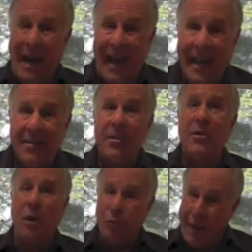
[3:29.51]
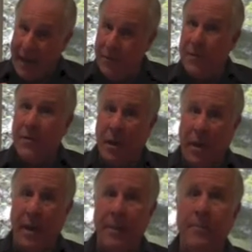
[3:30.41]
around the
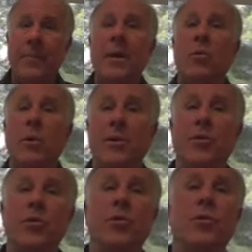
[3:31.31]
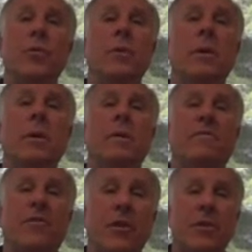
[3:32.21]
time when you
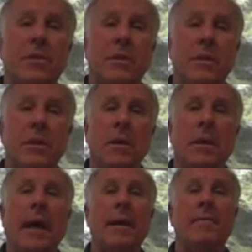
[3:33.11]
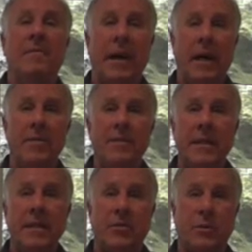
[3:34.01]
first got involved
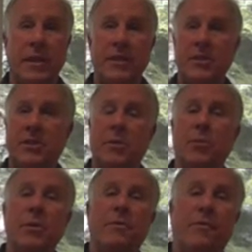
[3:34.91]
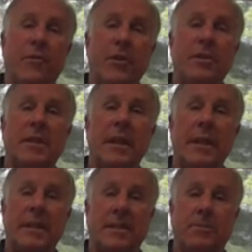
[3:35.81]
in this relationship, when you first
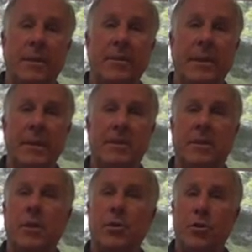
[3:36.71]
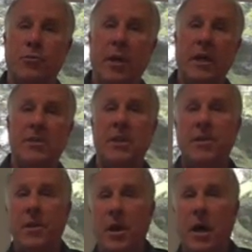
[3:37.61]
experienced the rush,
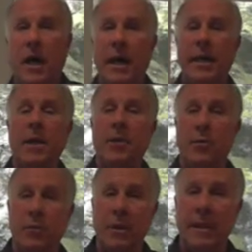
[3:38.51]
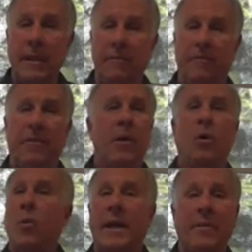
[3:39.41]
the high, the relief,
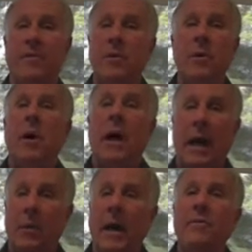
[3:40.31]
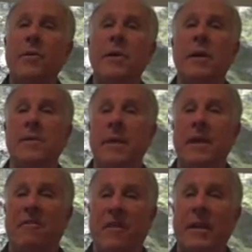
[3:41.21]
however
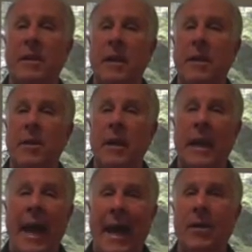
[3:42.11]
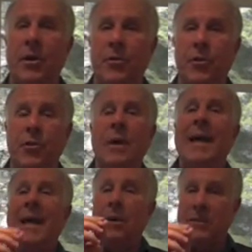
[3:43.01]
the effect it had on you,
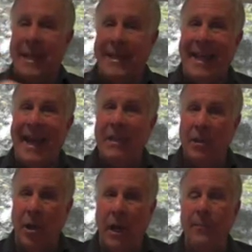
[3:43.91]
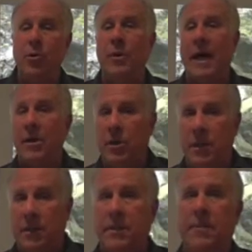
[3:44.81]
it was at that time you got
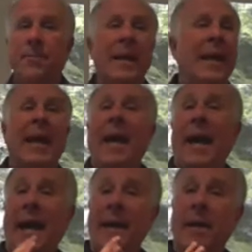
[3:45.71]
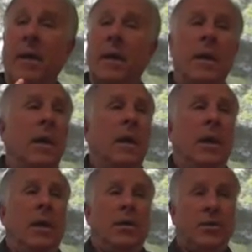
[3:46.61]
hooked. And
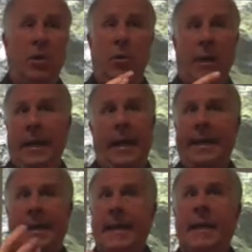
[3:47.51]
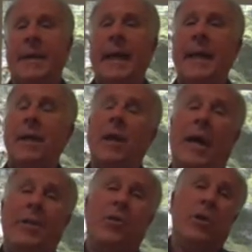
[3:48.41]
so again,
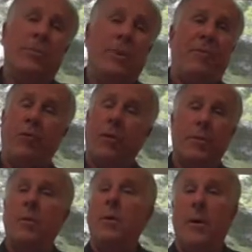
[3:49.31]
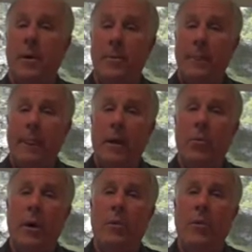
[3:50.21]
I talked before
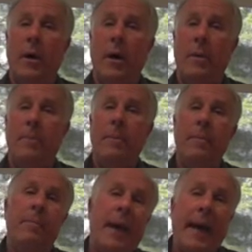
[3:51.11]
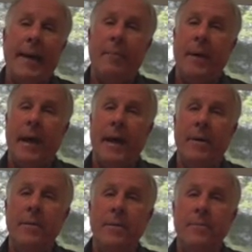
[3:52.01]
back
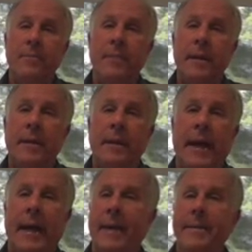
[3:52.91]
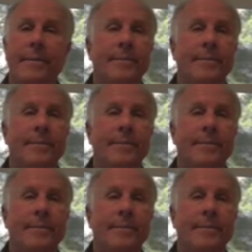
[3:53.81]
about that